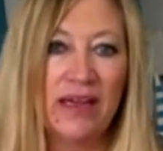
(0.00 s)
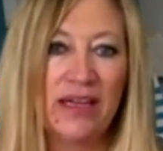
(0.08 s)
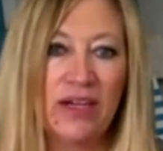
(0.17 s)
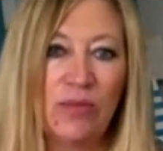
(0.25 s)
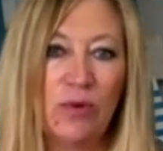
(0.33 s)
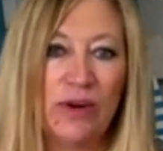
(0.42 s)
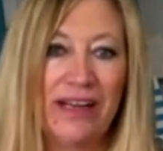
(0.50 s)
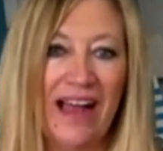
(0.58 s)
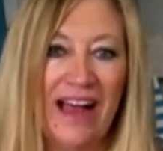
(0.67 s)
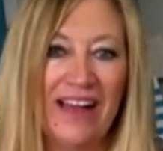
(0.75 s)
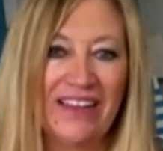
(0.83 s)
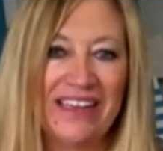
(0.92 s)
Good morning,
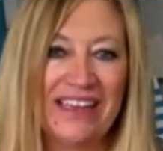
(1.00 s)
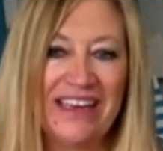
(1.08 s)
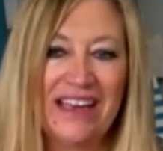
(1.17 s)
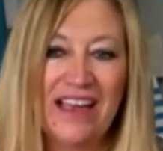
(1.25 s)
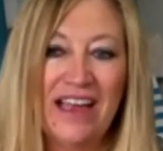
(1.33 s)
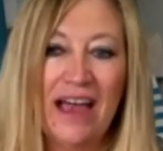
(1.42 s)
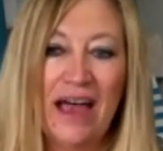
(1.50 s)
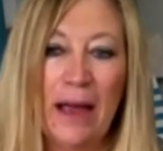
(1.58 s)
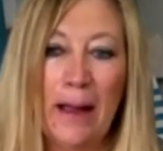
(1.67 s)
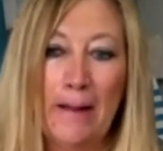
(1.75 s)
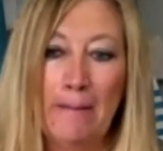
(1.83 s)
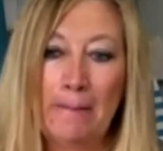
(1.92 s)
Holly.
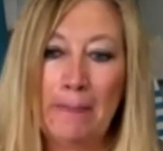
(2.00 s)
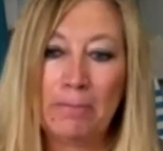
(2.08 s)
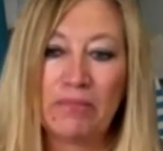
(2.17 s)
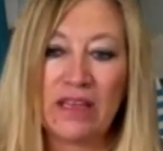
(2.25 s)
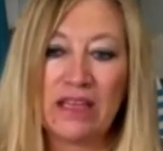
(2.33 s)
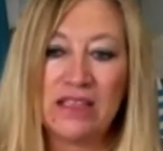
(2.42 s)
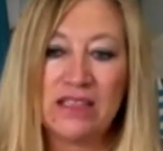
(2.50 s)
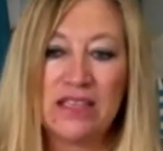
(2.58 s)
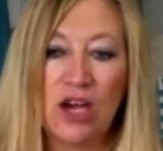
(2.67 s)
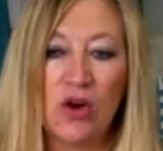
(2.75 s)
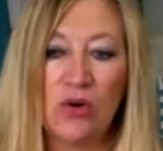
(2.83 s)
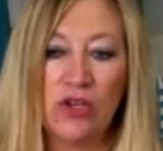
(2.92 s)

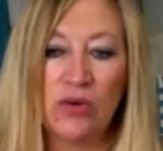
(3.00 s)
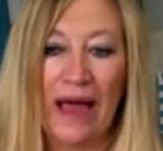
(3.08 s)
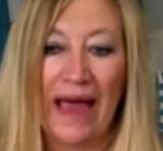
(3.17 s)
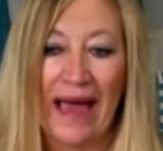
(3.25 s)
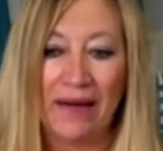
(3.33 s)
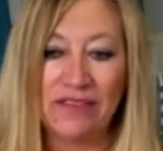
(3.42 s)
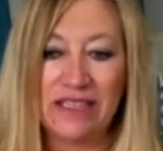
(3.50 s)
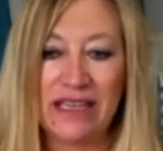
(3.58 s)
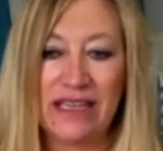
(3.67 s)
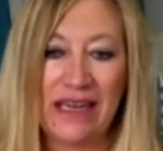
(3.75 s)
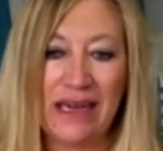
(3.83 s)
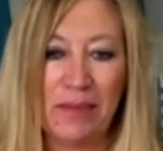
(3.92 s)
So you have to
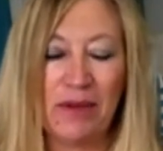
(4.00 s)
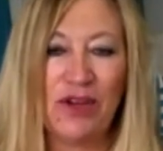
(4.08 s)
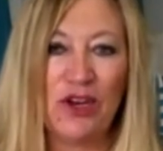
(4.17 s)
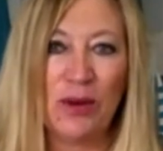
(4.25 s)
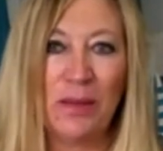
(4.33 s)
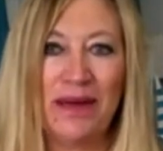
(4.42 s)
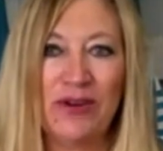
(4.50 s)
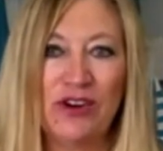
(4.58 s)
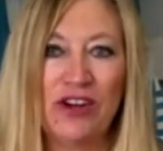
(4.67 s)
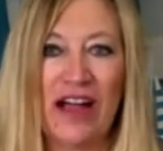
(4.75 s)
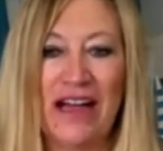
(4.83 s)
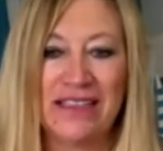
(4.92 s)
keep your mineral
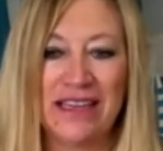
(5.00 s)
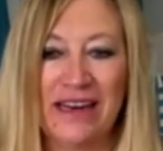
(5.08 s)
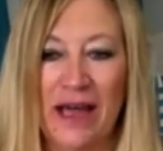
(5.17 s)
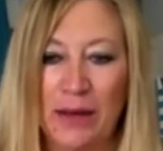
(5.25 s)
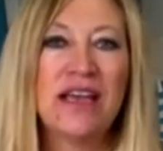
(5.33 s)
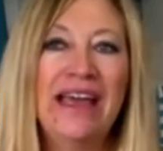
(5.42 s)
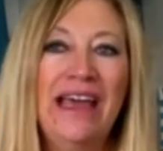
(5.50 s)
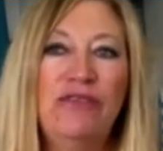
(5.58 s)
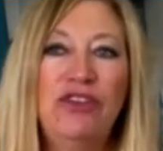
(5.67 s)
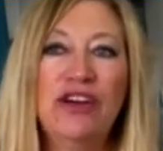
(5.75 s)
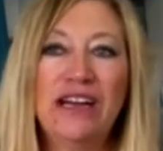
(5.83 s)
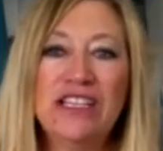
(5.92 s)
content up. If
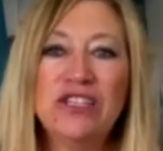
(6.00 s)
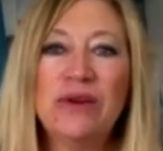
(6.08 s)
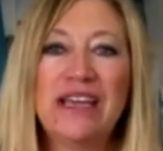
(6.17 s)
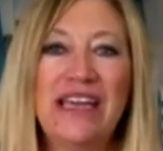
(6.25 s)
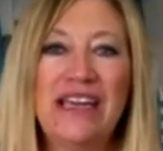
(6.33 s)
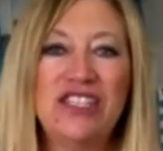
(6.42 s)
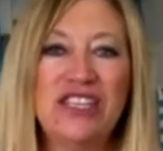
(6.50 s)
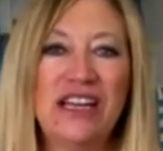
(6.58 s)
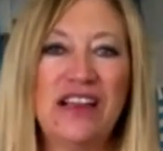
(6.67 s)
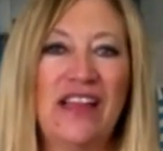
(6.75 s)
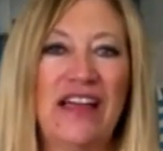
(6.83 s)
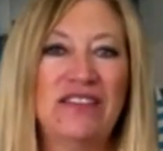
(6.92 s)
you're going to do a
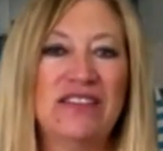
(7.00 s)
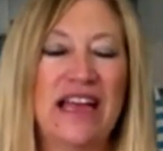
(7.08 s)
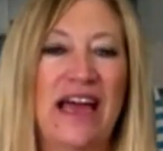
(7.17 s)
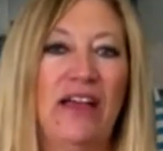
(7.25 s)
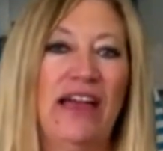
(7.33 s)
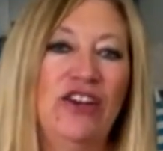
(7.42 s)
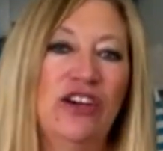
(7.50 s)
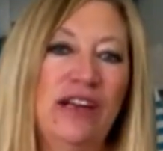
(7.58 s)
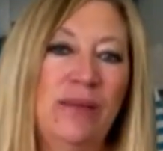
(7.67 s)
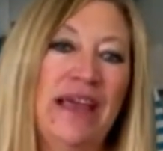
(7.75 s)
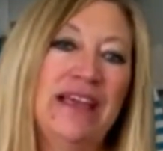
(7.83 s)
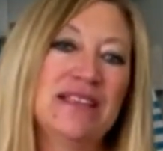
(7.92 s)
ketogenic lifestyle and you're going to
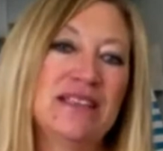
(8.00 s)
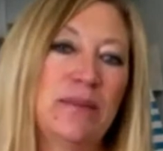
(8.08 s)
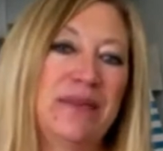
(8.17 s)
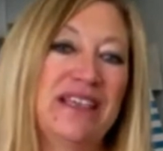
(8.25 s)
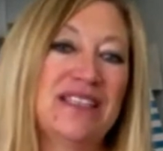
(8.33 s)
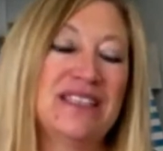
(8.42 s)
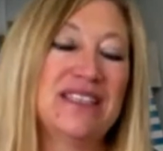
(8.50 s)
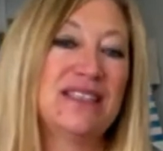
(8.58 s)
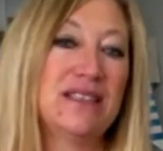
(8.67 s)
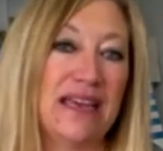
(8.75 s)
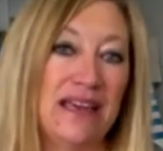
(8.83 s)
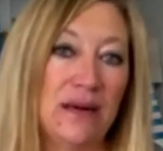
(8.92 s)
make it something
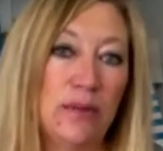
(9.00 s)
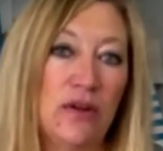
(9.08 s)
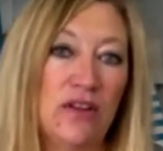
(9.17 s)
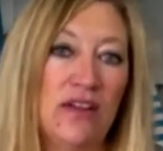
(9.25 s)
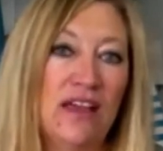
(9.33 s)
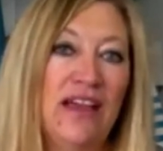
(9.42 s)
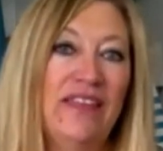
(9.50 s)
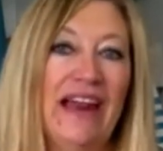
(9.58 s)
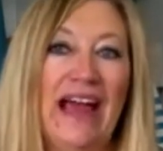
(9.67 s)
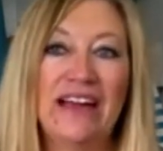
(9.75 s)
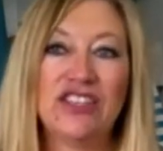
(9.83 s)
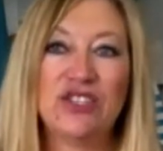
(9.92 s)
sustainable that
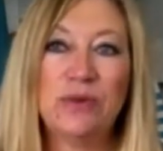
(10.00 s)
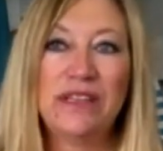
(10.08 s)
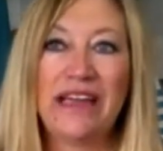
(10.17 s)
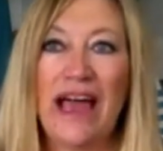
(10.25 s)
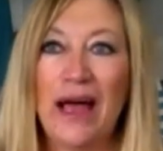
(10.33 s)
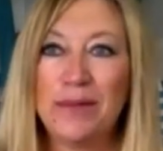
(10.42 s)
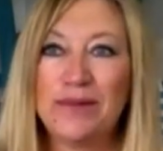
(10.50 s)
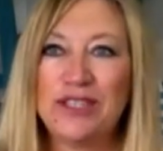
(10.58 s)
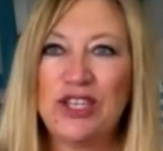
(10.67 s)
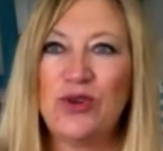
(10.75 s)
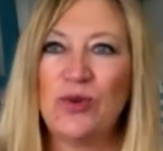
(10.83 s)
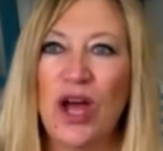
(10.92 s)
actually helps
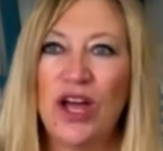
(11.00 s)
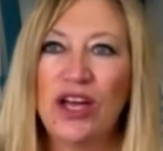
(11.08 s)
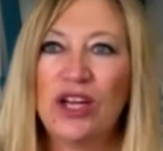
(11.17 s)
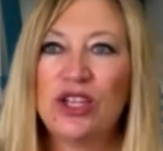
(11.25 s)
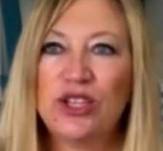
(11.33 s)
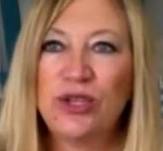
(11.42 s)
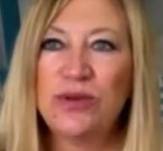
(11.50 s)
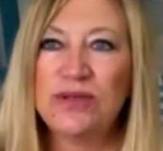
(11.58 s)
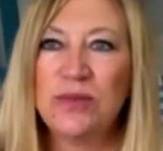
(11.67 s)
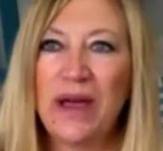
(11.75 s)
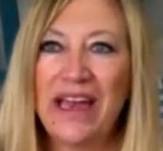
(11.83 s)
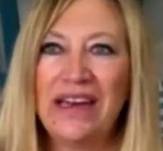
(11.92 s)
you lose
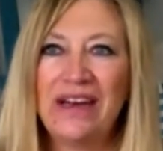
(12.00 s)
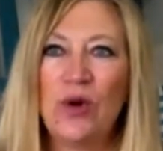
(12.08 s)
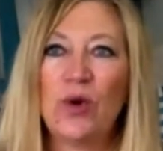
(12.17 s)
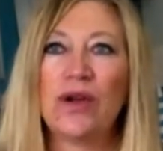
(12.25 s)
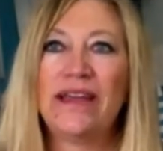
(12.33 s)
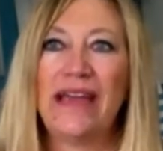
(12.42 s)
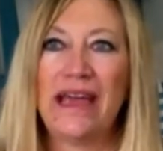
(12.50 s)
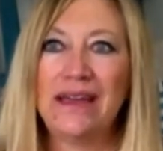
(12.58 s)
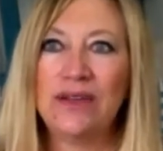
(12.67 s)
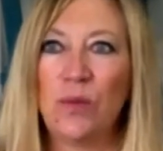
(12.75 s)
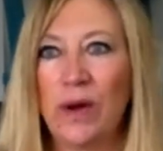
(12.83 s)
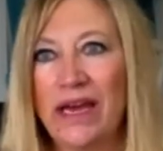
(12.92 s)
weight or
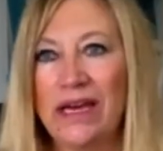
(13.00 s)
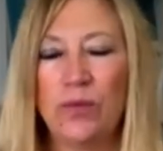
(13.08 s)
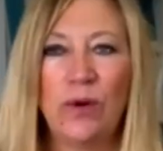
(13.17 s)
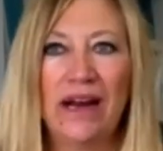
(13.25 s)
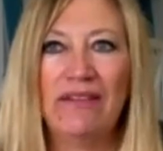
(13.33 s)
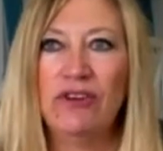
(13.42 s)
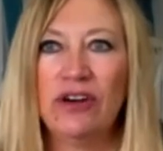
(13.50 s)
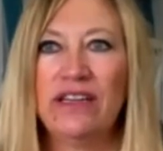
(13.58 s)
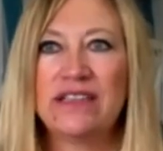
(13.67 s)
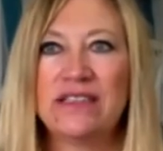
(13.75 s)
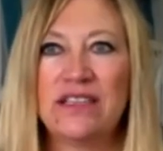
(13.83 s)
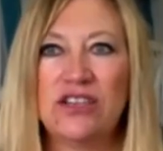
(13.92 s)
gain weight, whatever it
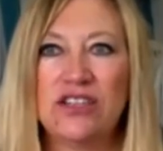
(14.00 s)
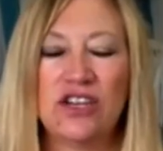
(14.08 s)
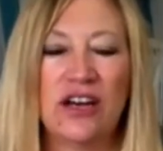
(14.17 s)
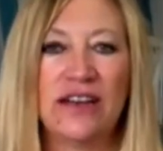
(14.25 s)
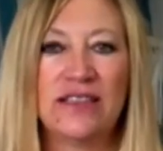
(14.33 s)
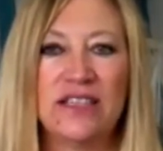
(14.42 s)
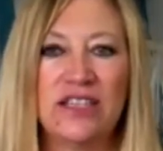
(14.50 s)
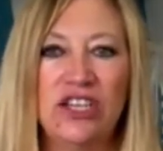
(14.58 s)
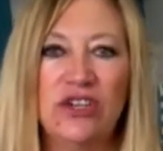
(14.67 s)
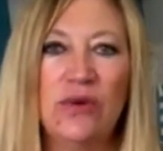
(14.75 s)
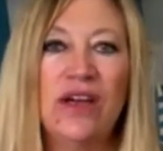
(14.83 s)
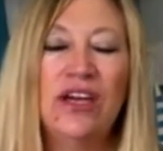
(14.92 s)
is that you're trying to
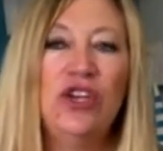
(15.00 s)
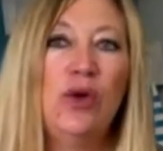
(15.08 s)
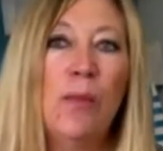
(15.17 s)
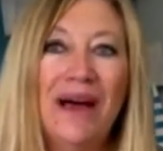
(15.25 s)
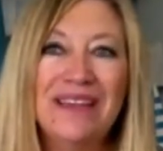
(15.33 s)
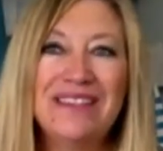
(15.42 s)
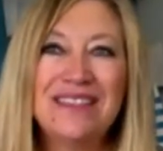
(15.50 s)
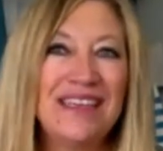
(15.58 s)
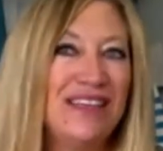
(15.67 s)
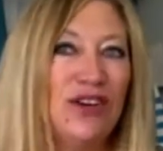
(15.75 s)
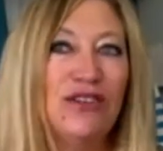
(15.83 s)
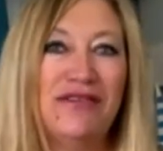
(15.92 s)
do, you must
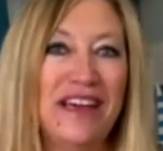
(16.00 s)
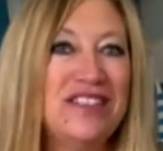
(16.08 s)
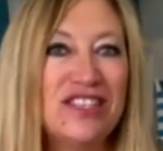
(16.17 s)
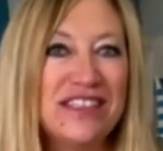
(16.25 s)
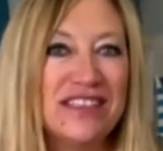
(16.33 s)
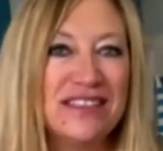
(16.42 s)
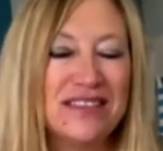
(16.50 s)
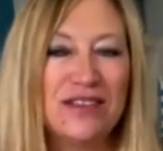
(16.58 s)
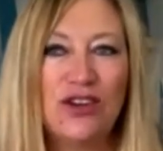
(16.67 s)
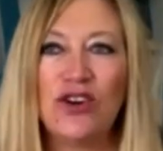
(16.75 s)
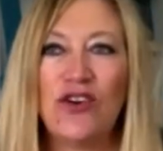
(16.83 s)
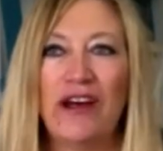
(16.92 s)
eat your veggies.
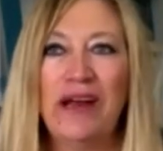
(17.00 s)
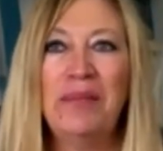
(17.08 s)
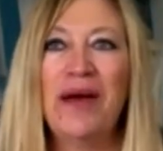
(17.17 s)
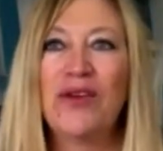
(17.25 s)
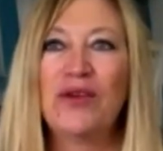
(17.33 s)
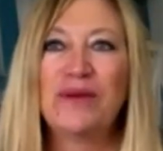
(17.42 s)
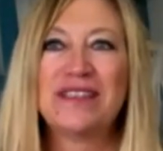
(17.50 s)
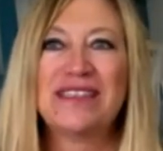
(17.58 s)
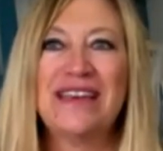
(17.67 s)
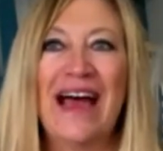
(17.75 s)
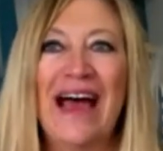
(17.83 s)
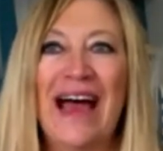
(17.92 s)
Your grandmother was
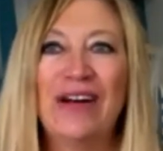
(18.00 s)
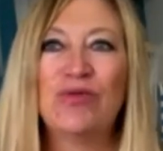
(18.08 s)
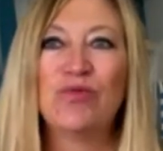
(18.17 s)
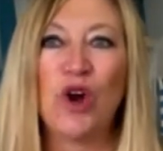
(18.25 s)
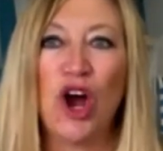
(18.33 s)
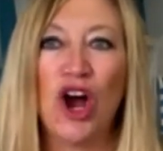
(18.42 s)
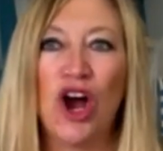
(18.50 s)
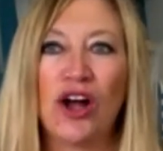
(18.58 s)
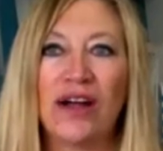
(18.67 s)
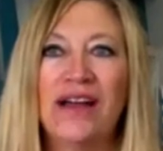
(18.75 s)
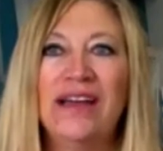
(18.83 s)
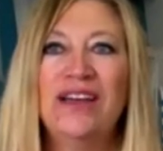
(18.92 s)
not wrong.